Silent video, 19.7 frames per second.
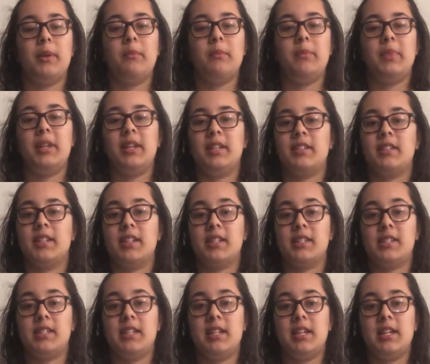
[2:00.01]
being
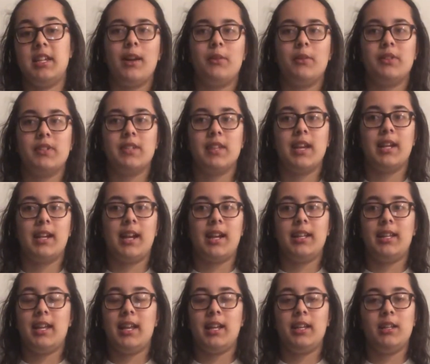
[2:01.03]
16, I was like, I
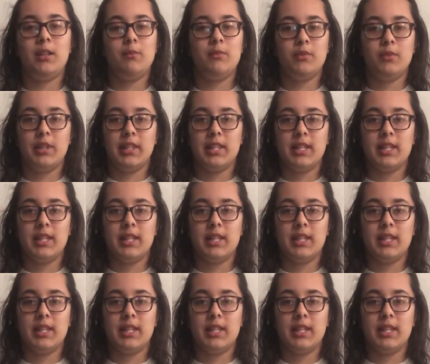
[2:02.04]
can't keep doing